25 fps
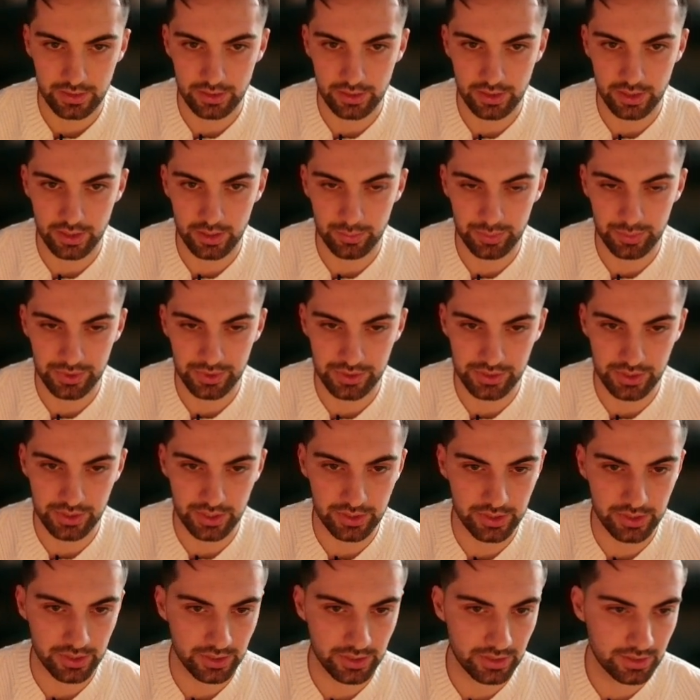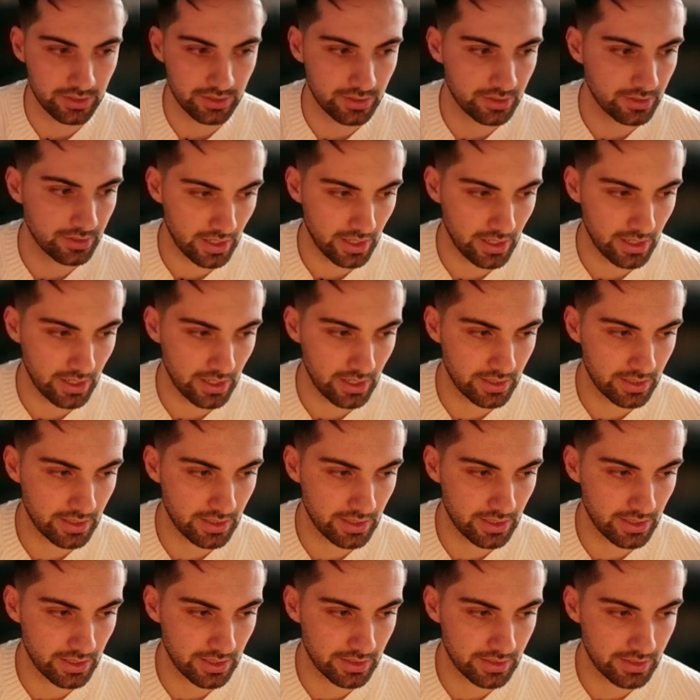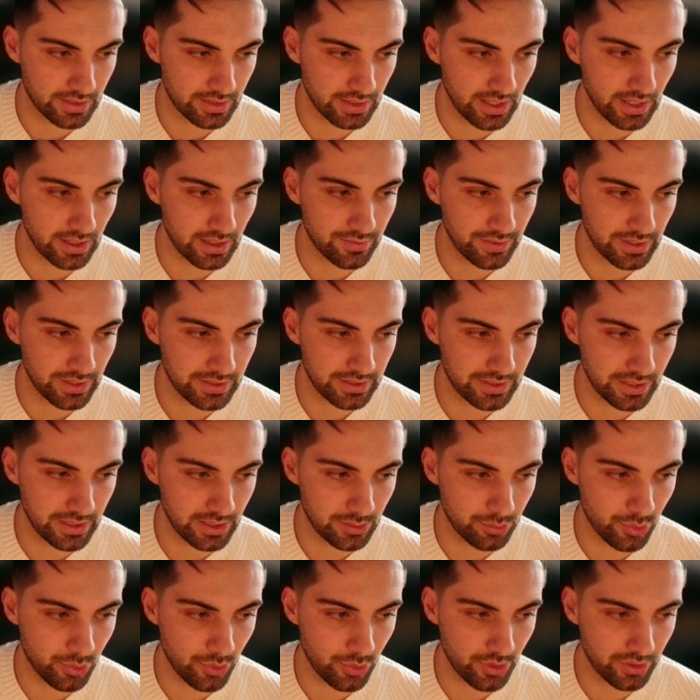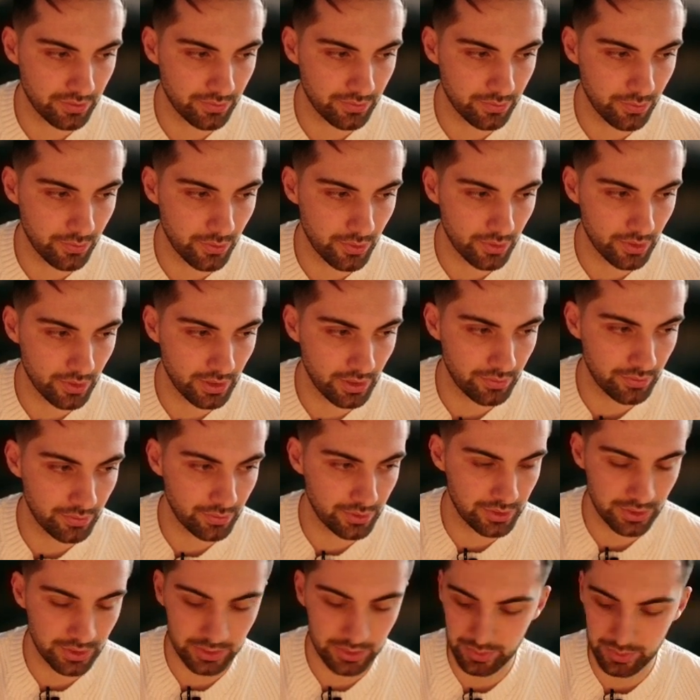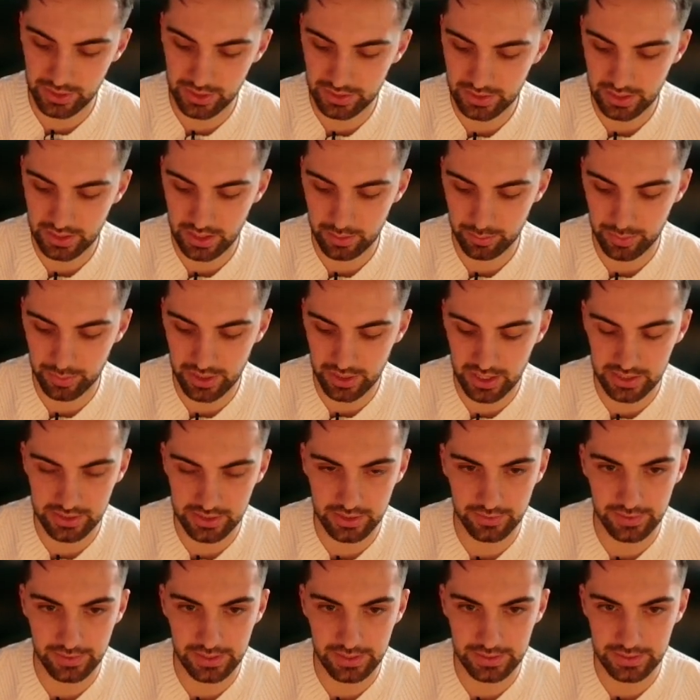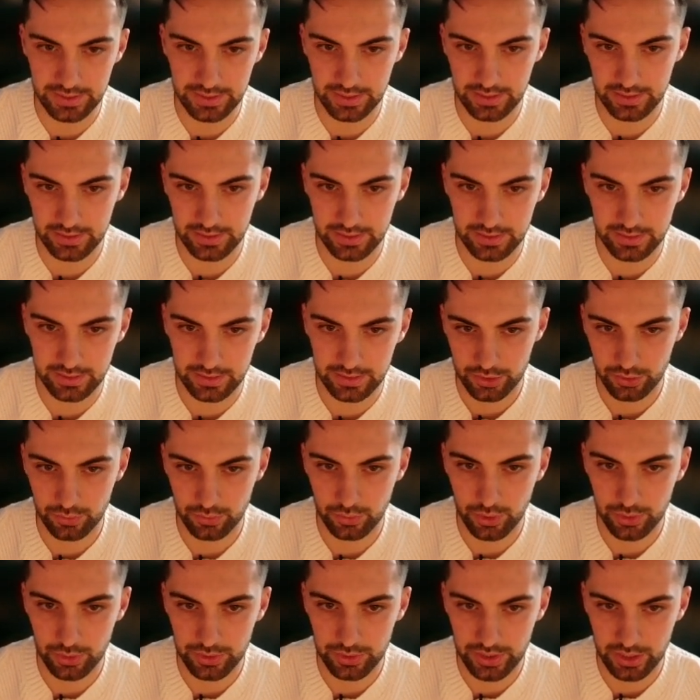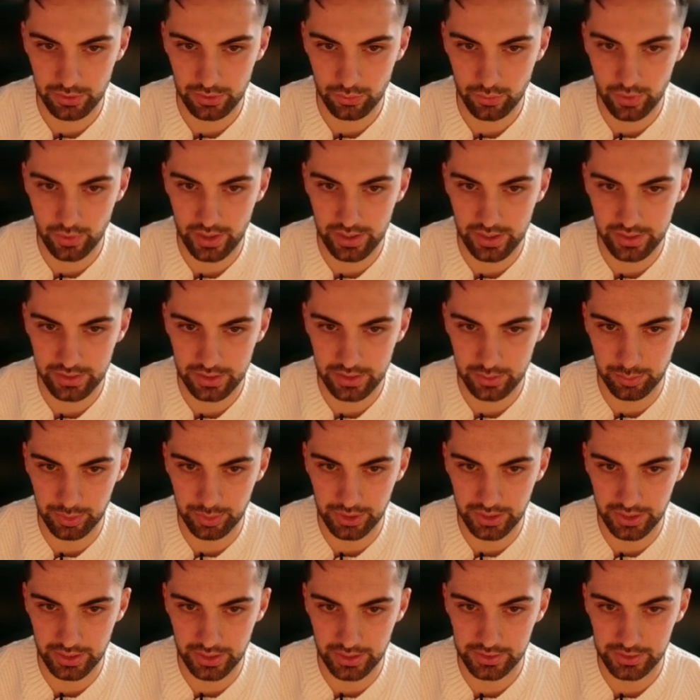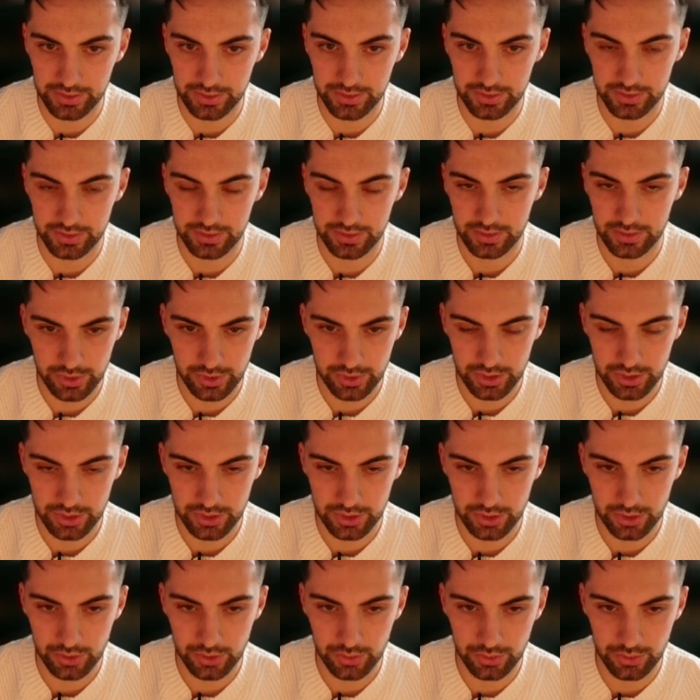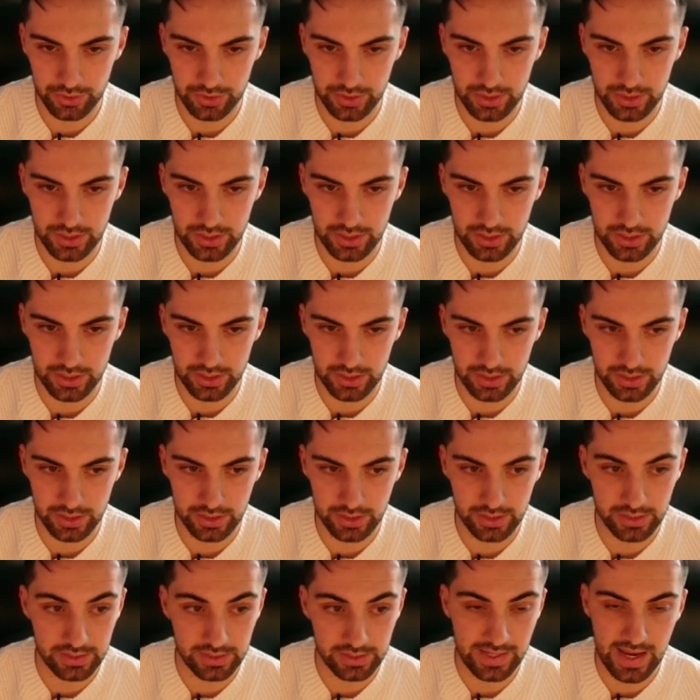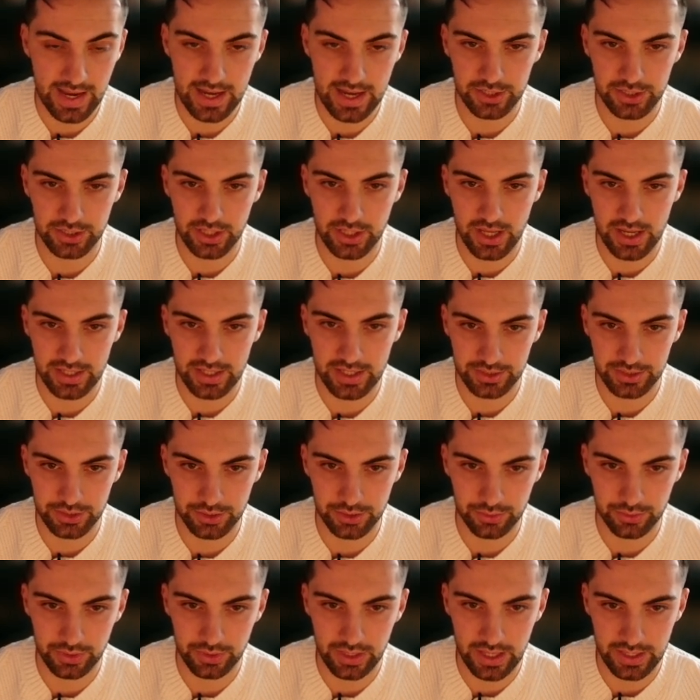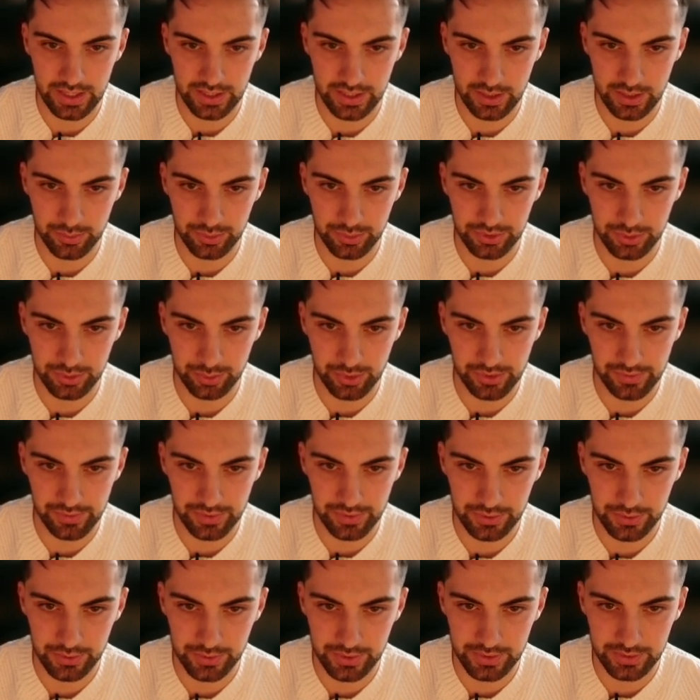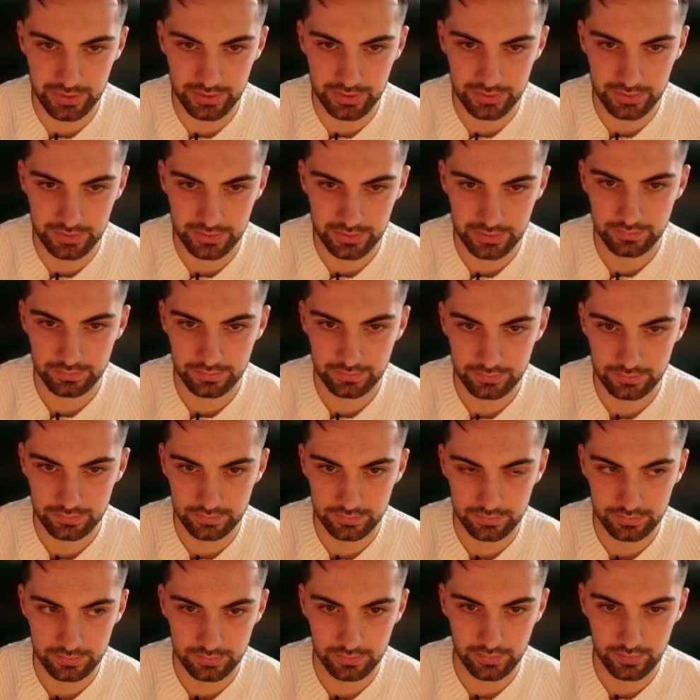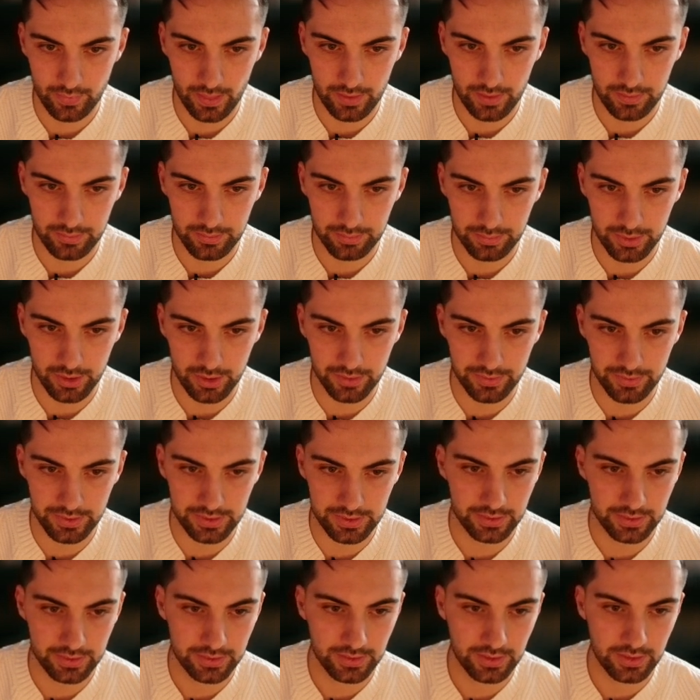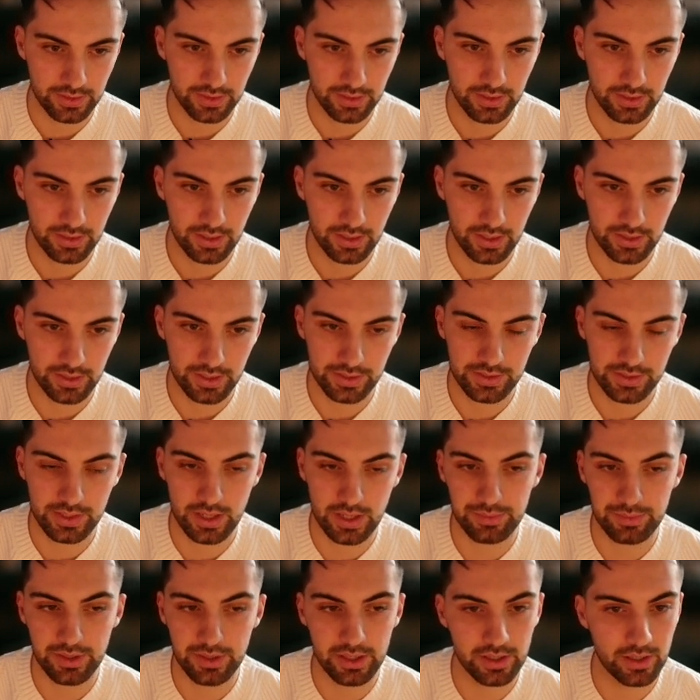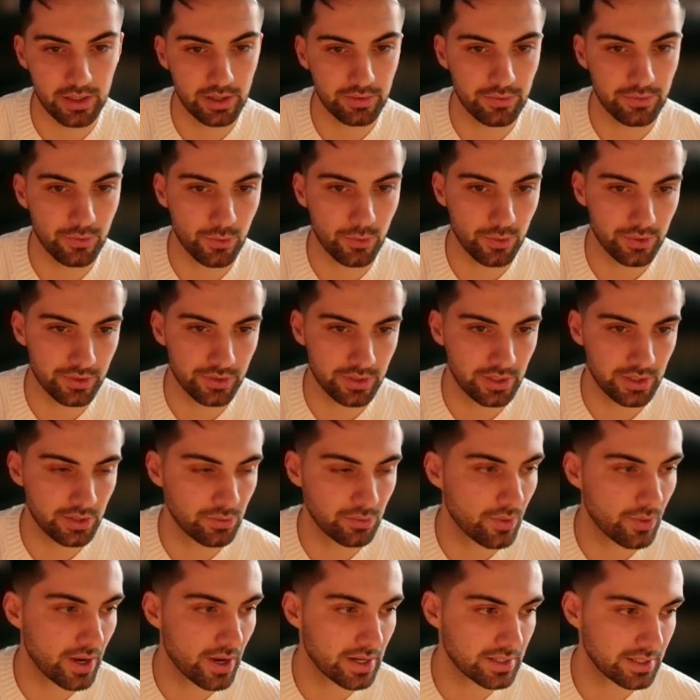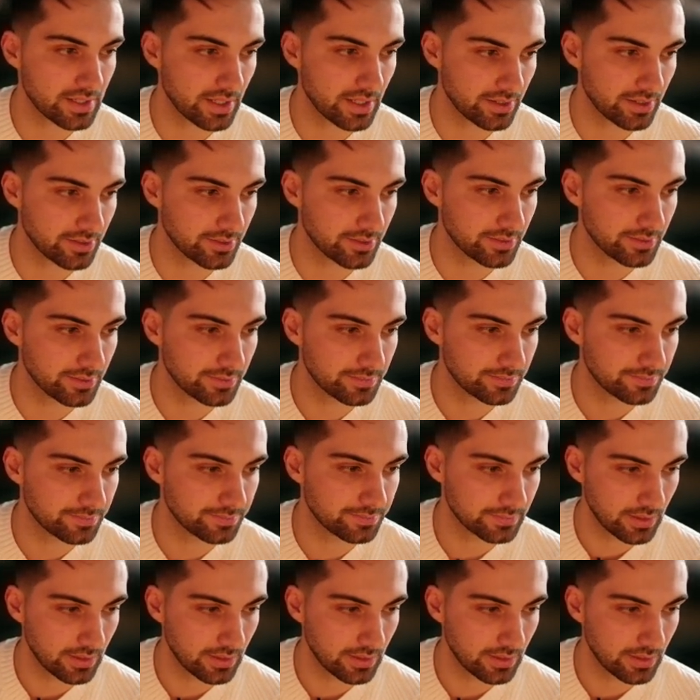Click on Position, and it's -18.4. If we just make that +18, it should rotate right into place. We just use the dashed lines to line it up with the previous one. Perfect. And then same thing for the rectangle.